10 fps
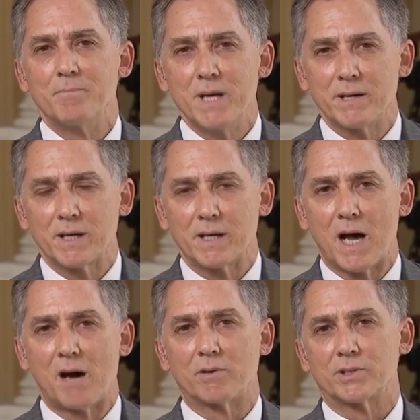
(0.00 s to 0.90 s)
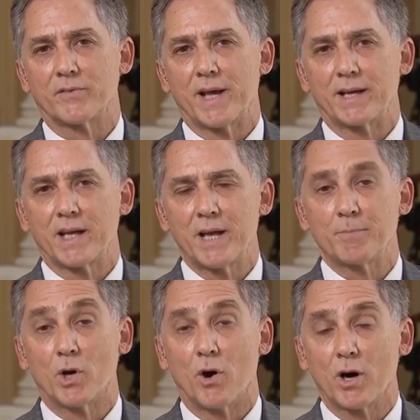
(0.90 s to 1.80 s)
million of that came
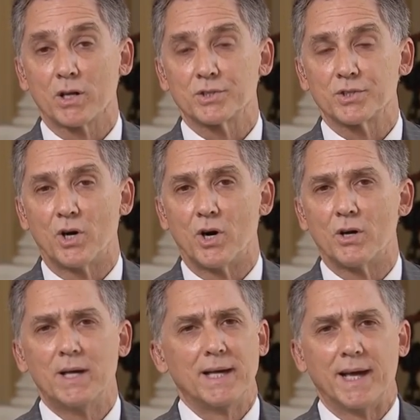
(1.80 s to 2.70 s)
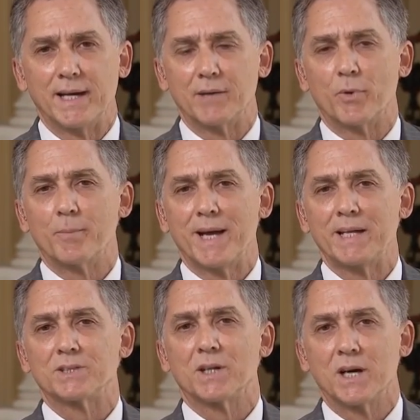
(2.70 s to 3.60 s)
to Arkansas, and it
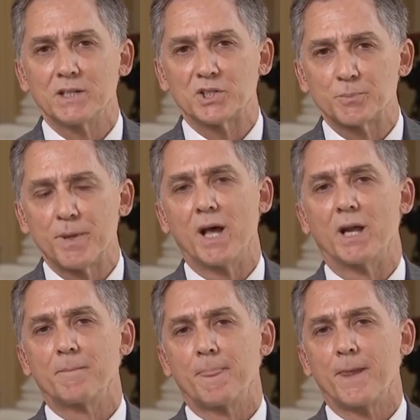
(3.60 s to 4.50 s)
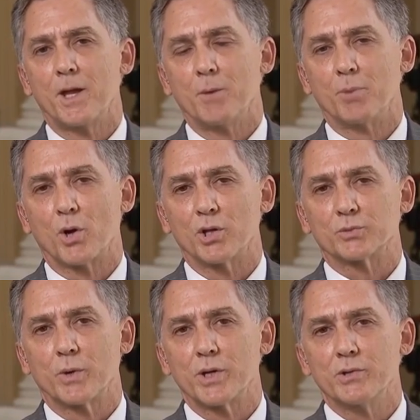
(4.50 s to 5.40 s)
remains unspent because
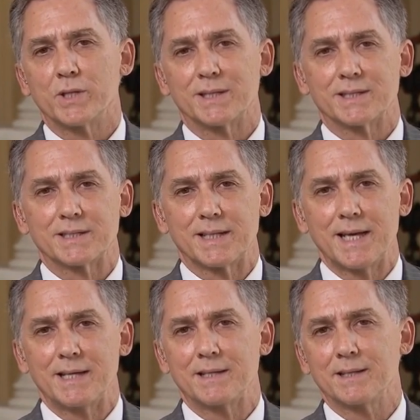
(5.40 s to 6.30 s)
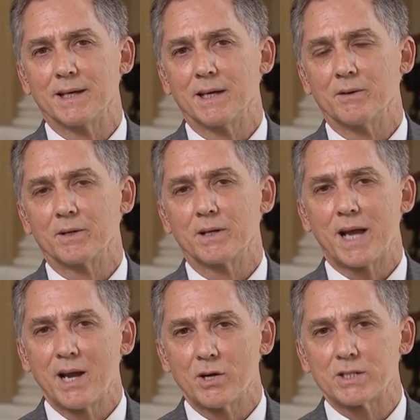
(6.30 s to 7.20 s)
we're using the state uh,
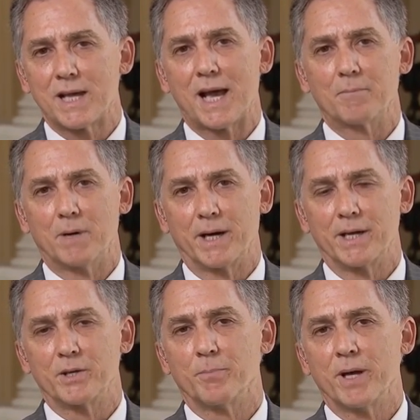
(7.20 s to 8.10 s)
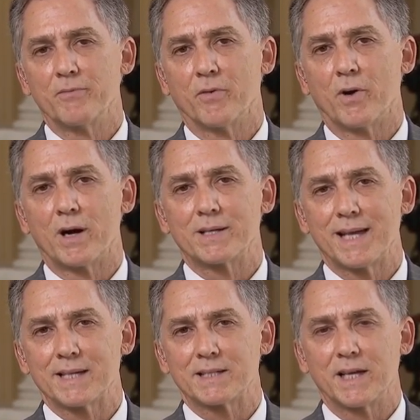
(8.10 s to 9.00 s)
CARES Act money to pay for our
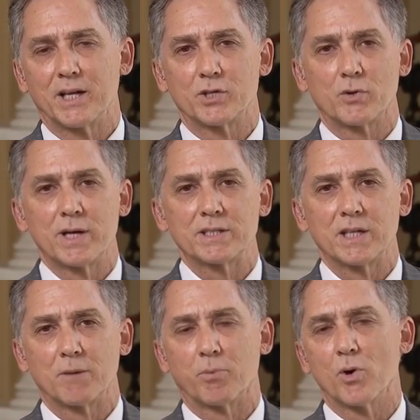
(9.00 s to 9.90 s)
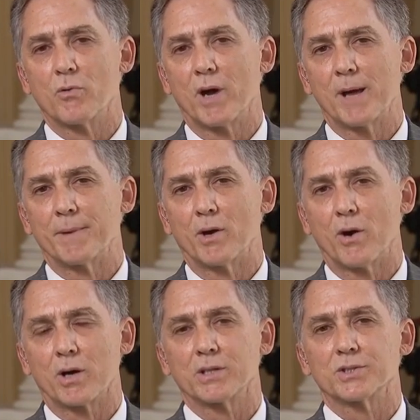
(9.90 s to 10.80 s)
testing and tracing program in
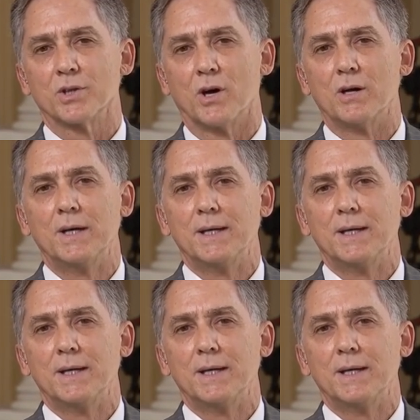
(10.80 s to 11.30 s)
Arkansas.